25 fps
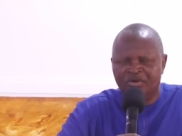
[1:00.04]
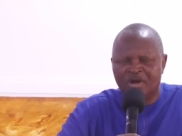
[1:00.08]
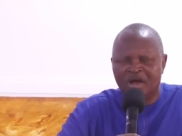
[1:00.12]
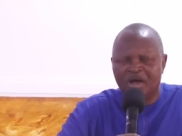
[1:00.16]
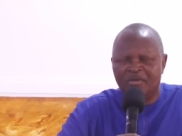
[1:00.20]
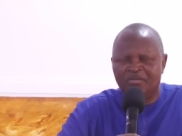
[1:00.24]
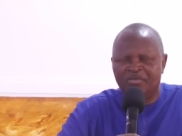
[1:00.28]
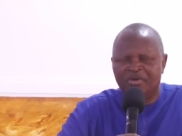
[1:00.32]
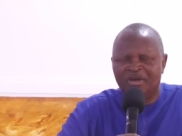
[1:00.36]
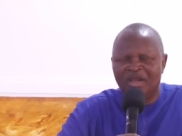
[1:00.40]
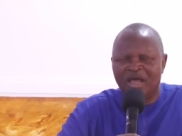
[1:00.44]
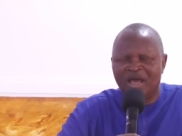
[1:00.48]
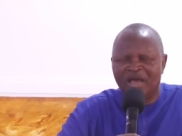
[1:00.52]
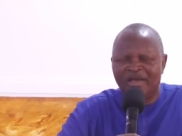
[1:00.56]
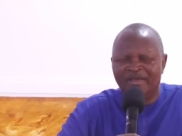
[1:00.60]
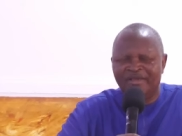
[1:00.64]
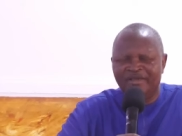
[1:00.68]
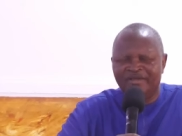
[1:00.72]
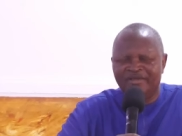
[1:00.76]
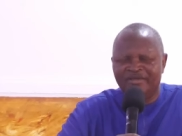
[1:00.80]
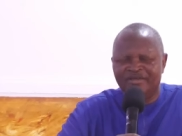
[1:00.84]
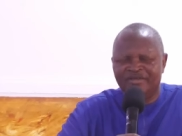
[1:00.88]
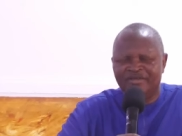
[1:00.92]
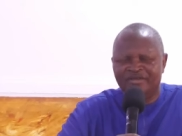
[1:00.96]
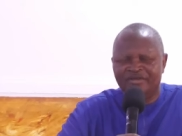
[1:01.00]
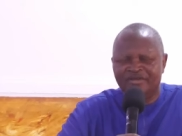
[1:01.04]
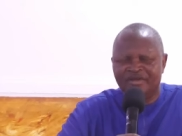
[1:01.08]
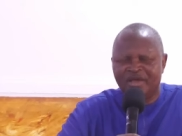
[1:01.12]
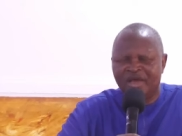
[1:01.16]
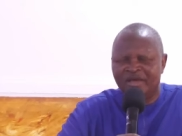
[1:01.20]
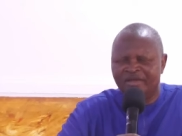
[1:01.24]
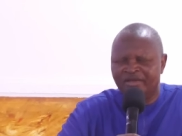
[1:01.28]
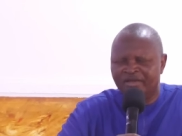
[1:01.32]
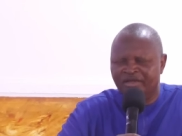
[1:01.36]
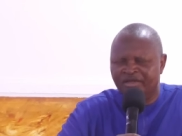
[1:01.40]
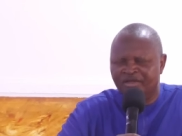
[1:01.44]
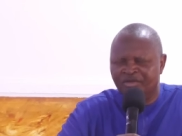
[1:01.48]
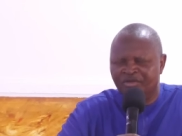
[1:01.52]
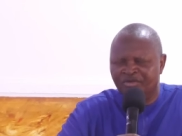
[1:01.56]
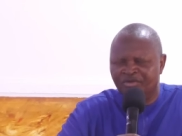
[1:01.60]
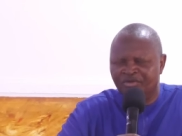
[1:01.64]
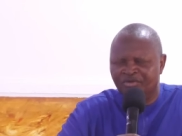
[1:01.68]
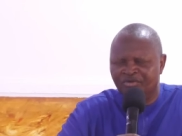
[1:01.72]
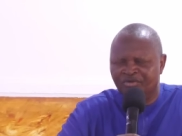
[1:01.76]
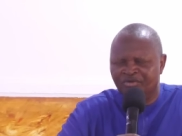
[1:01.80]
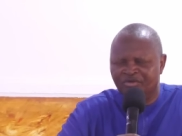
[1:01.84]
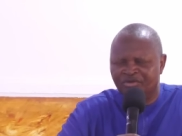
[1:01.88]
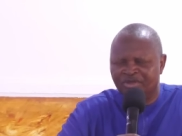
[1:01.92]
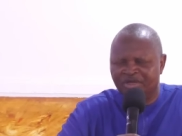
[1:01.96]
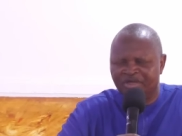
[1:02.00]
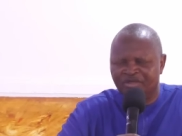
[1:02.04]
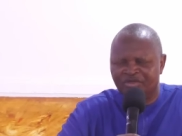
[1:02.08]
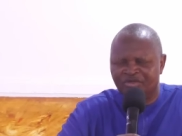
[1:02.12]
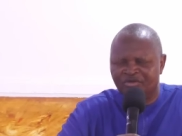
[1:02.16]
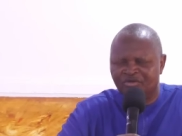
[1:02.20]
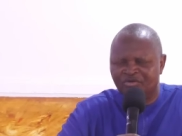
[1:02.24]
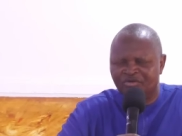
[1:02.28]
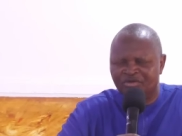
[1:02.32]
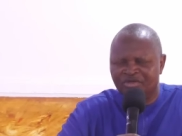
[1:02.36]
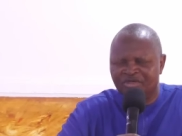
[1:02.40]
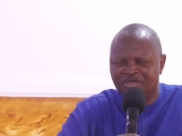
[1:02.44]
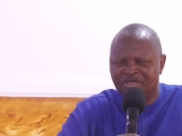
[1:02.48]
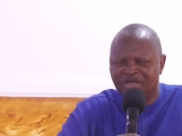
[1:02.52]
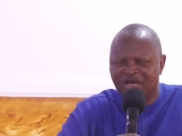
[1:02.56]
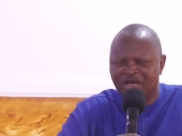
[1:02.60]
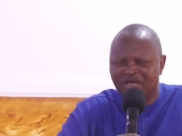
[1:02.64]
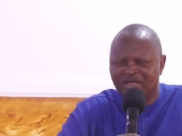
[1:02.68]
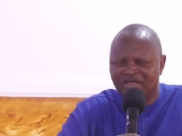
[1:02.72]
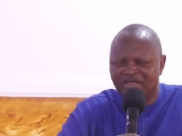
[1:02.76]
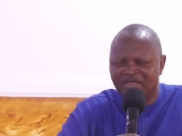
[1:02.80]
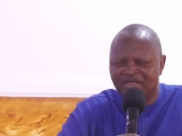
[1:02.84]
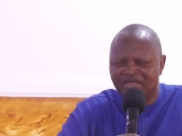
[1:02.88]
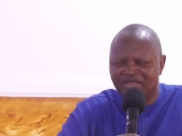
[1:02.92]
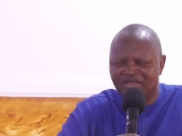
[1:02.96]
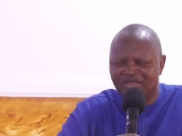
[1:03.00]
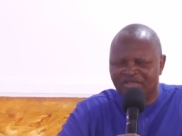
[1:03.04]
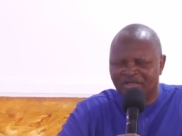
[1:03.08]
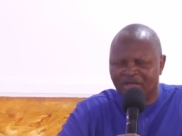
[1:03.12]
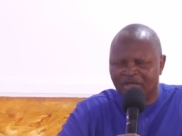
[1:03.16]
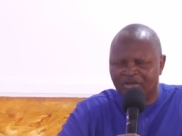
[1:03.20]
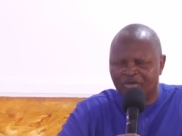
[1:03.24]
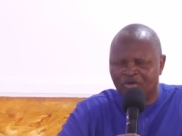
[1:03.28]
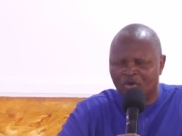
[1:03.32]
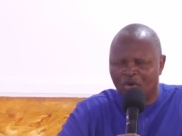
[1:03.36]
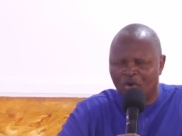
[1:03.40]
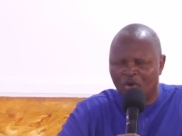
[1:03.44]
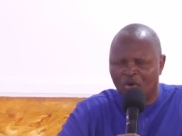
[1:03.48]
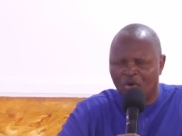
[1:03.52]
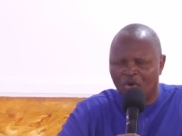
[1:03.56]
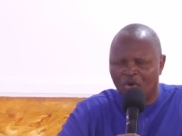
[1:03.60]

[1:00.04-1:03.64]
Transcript: are light, and in you there's no darkness at all.